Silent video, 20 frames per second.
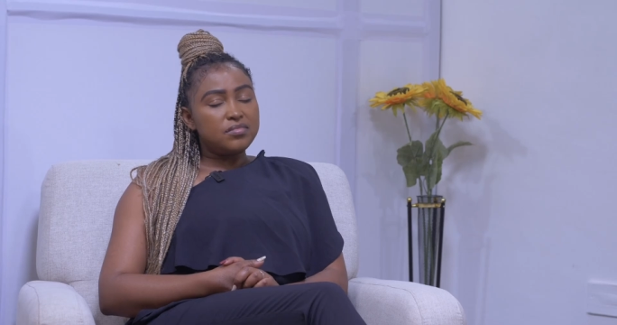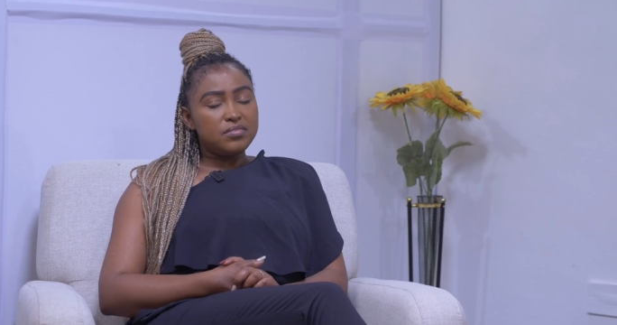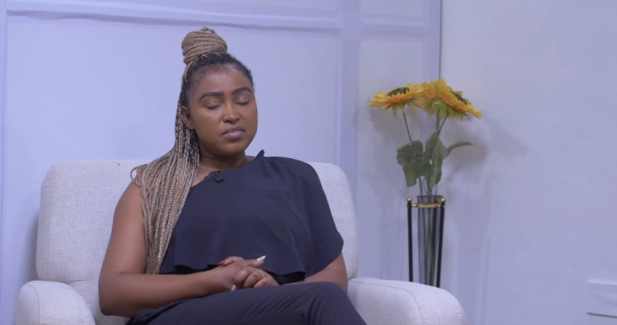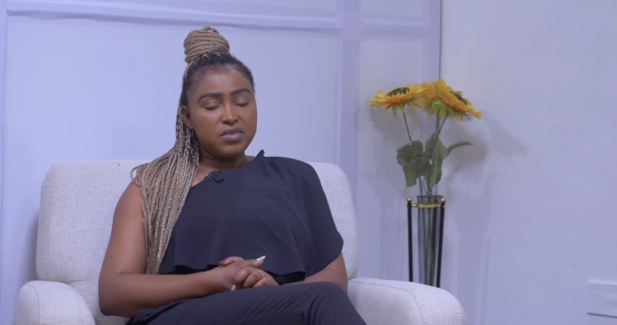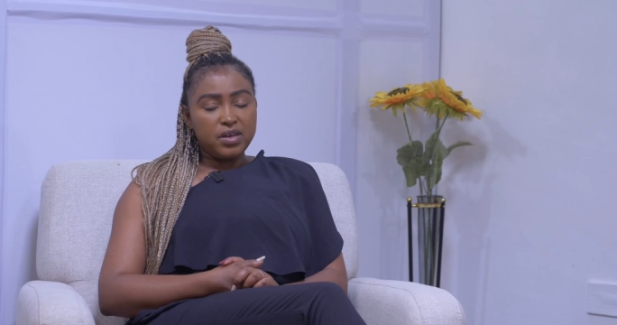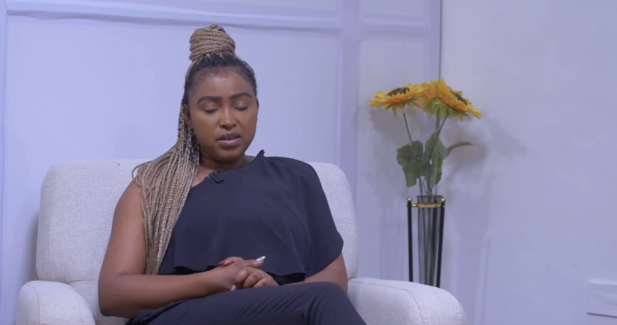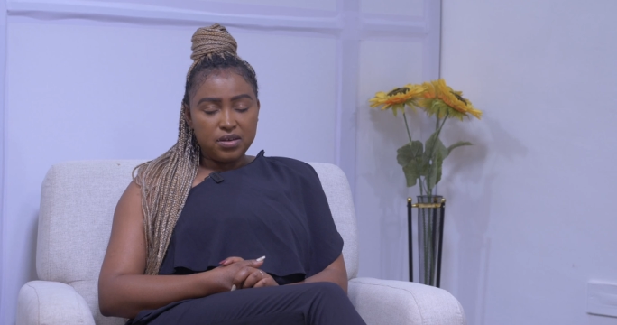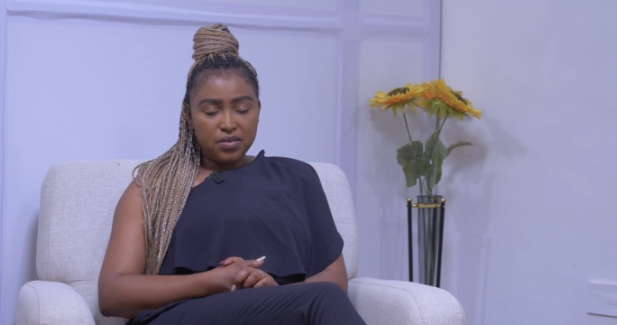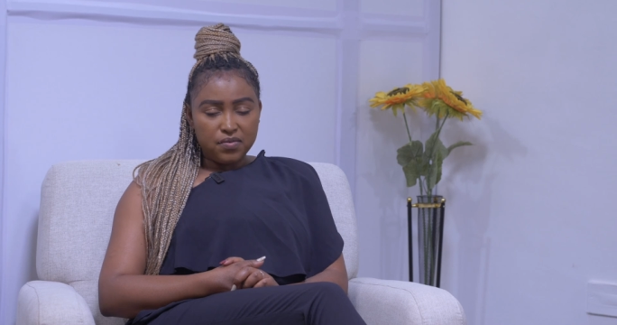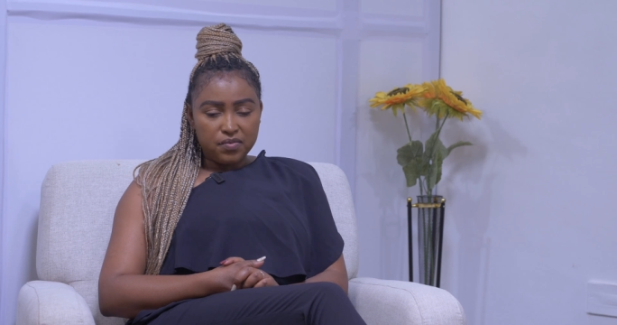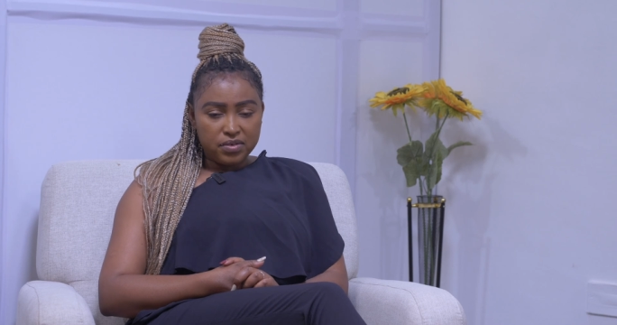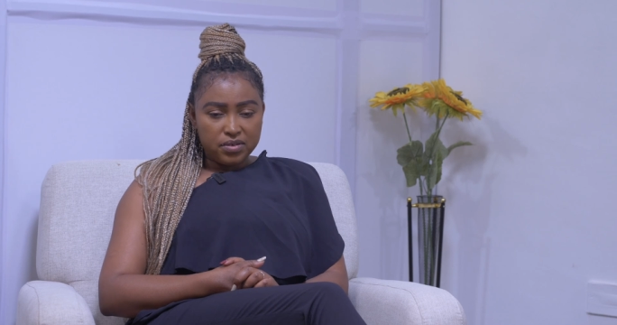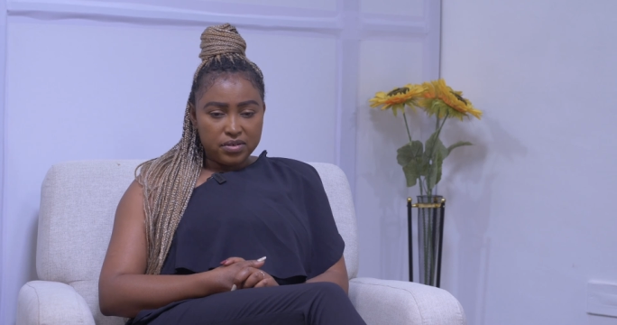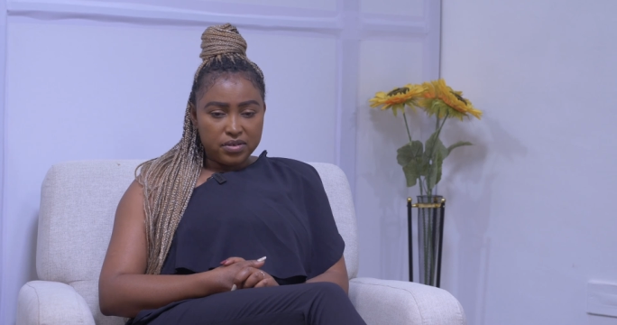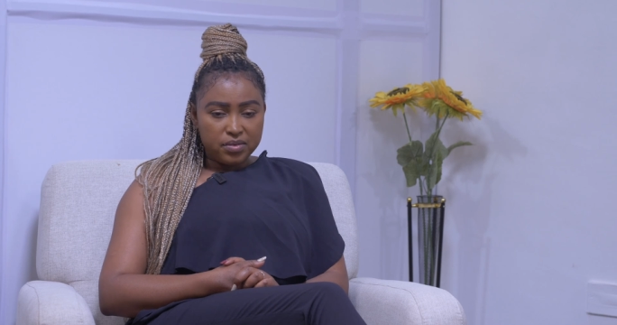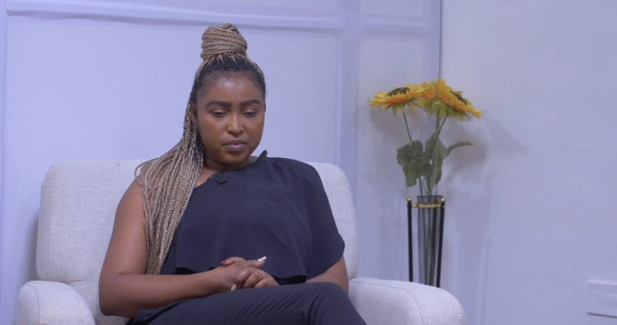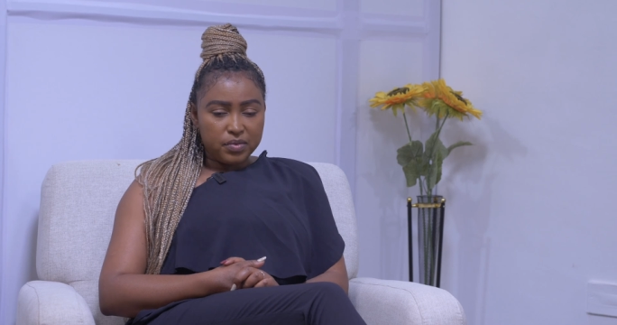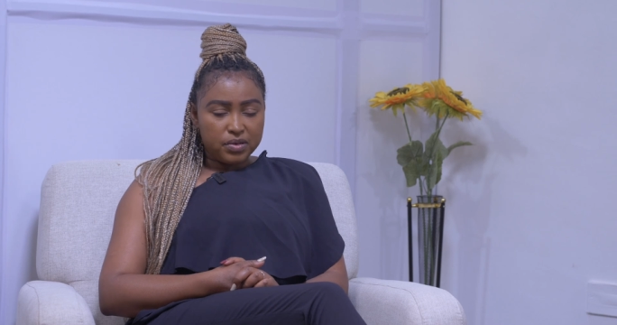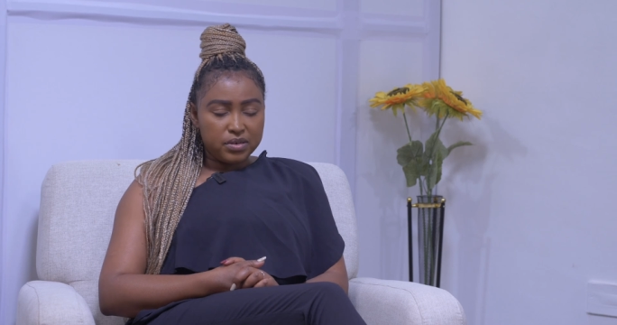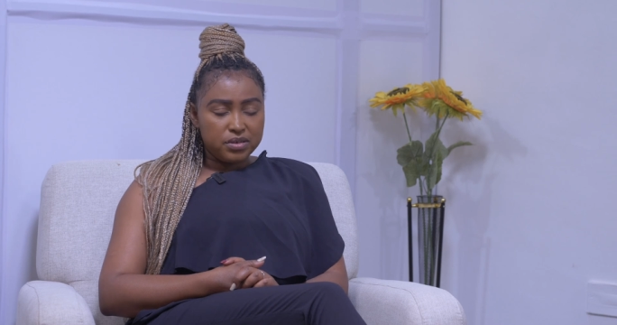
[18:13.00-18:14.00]
Thank you
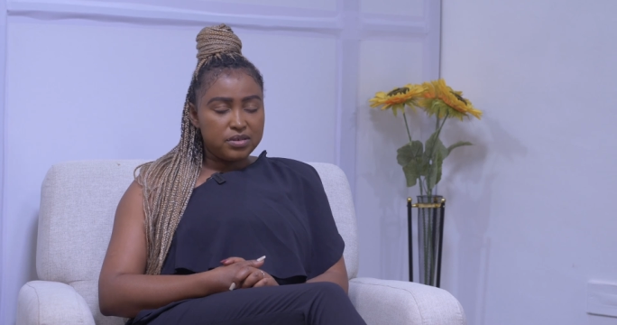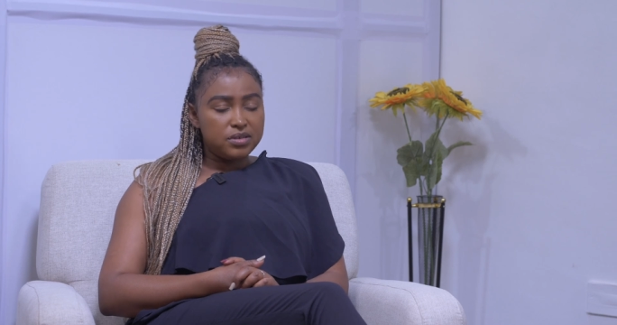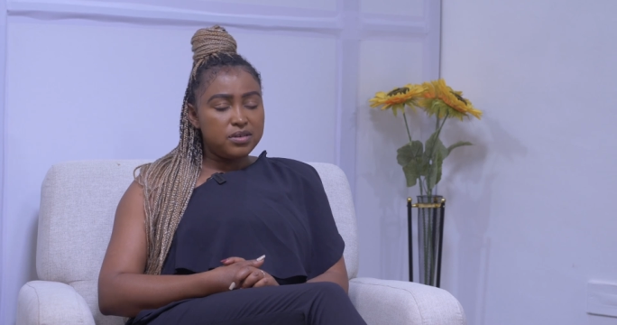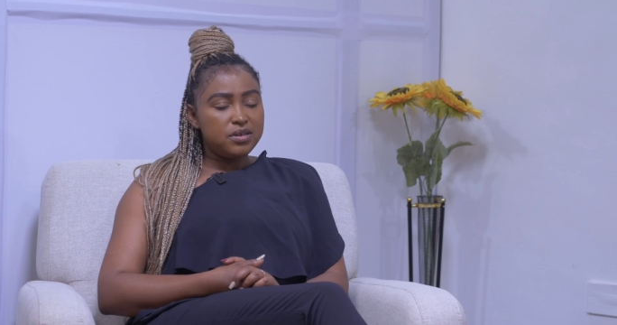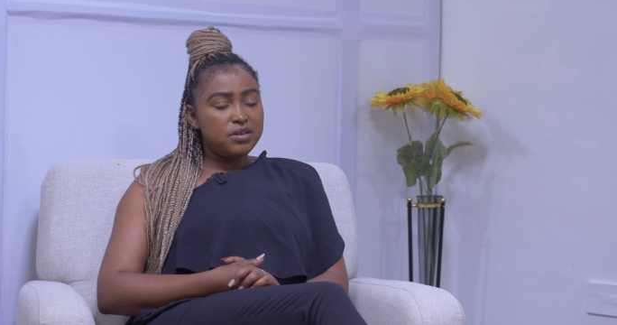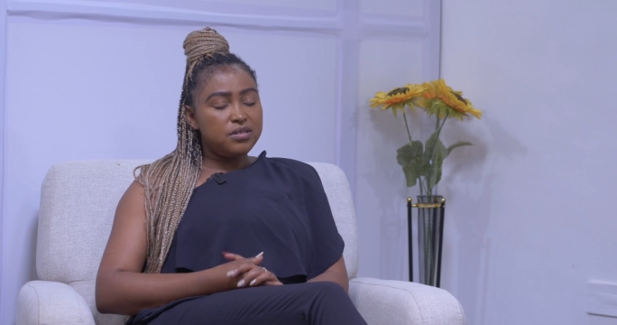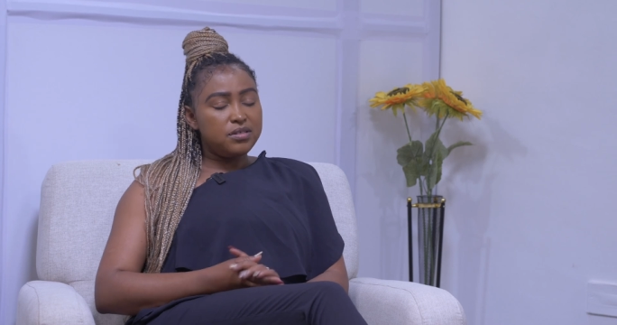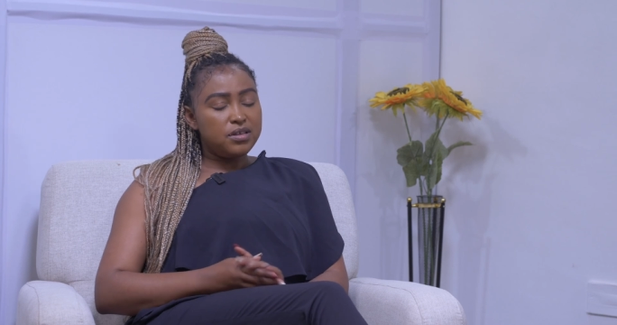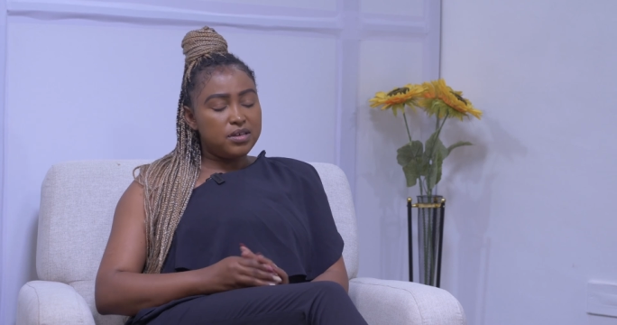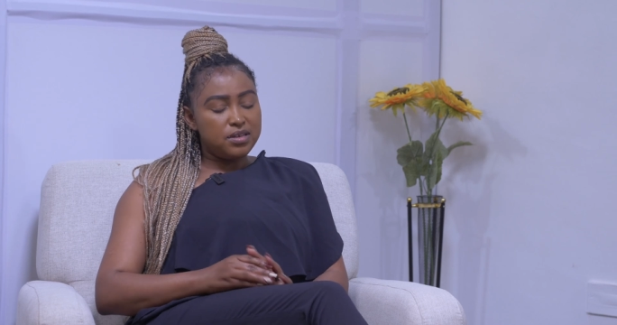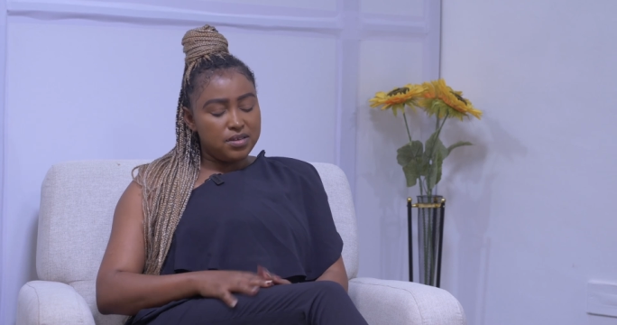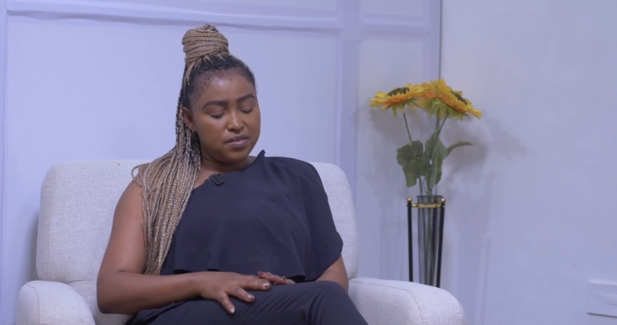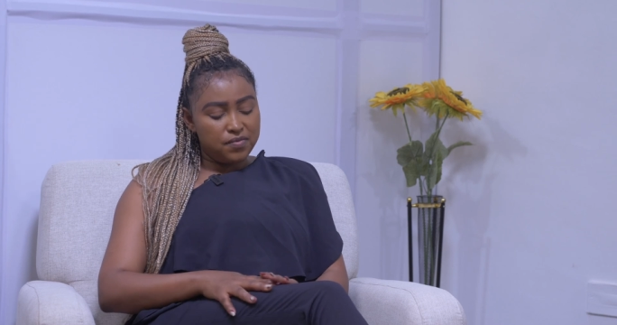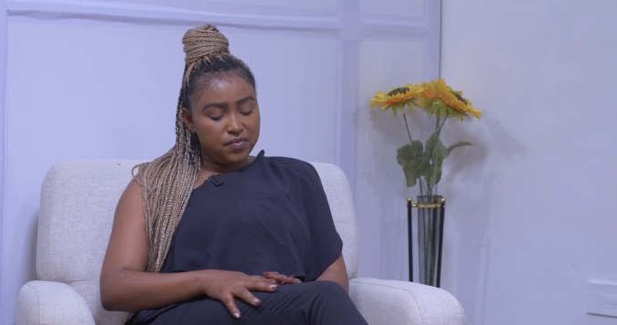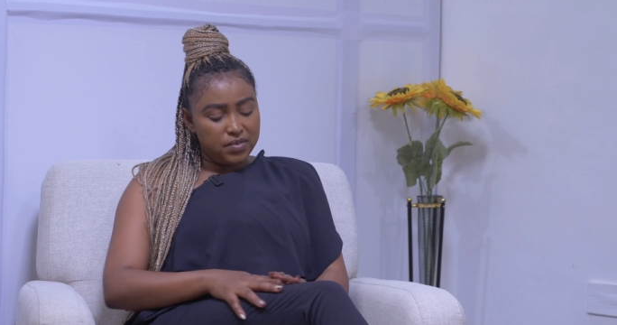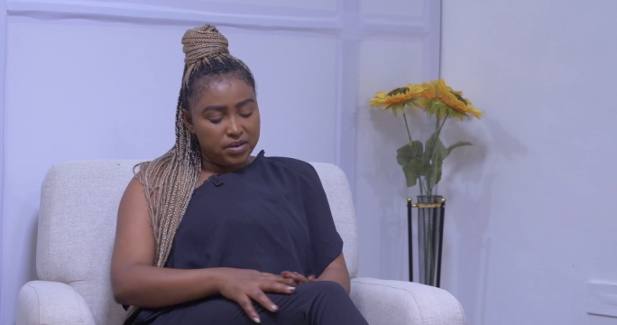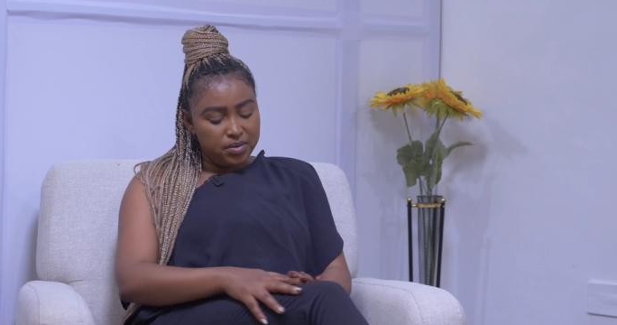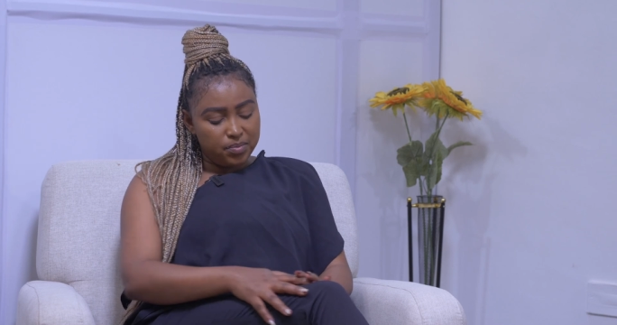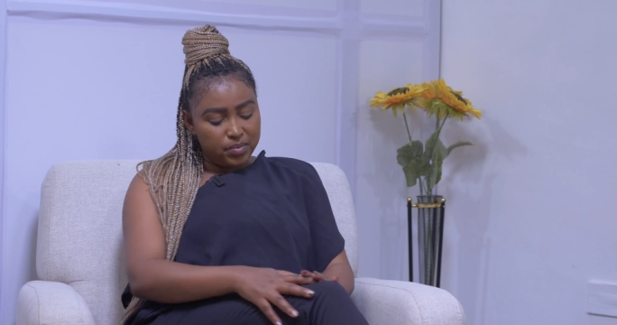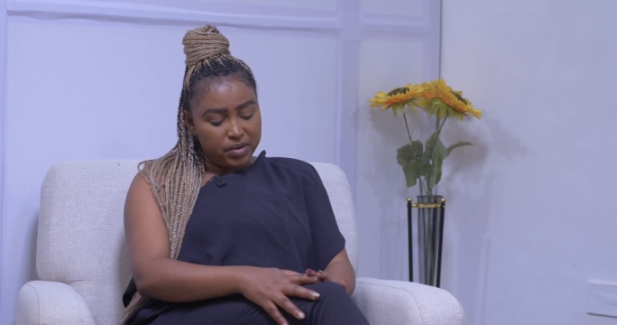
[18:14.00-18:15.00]
very much. Thank you
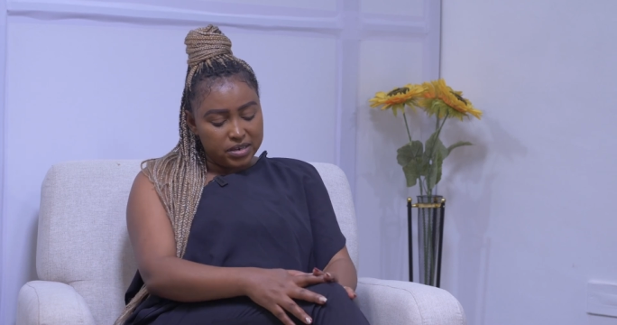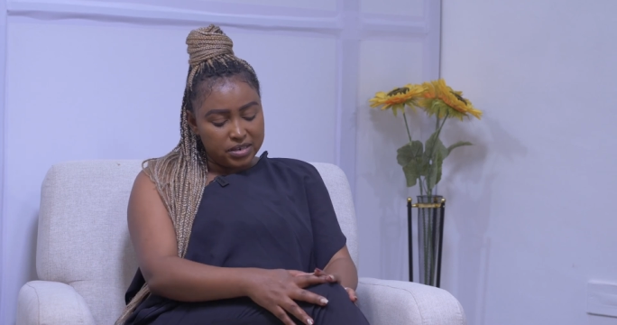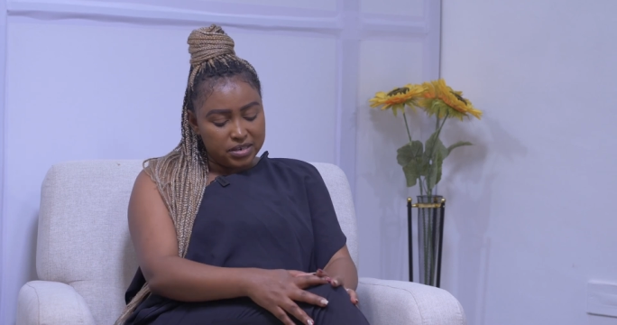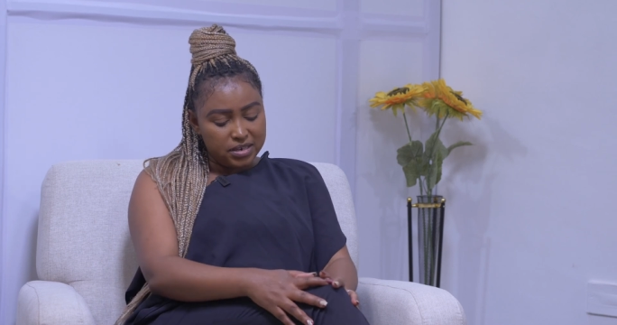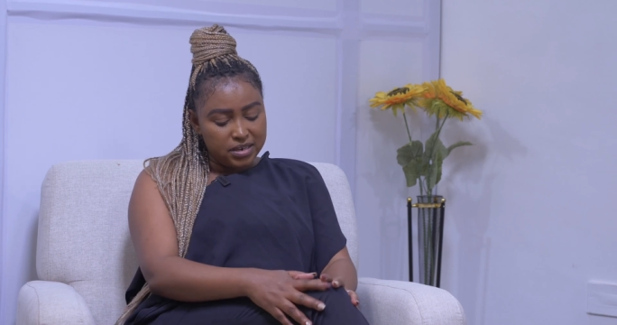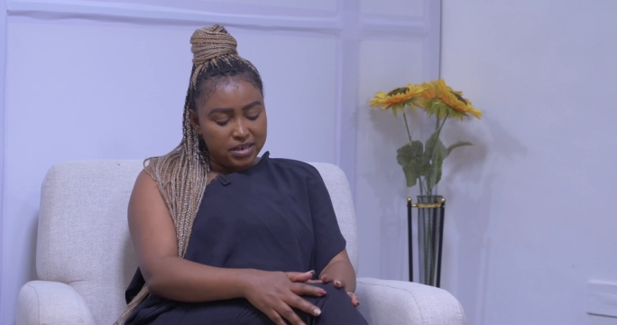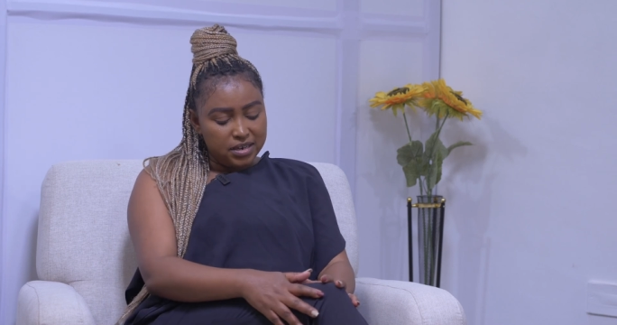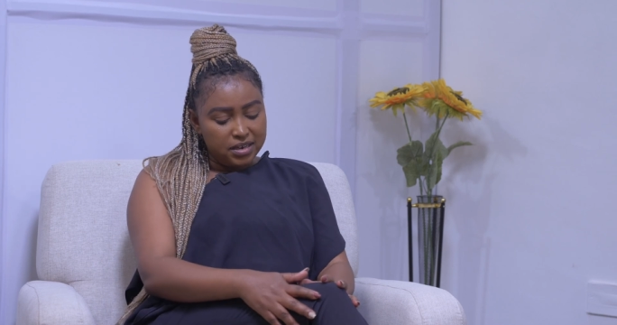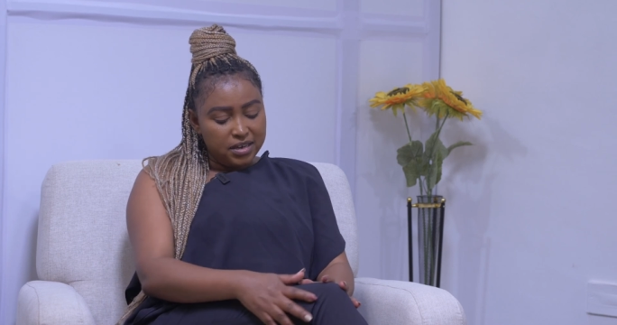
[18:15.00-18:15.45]
very much.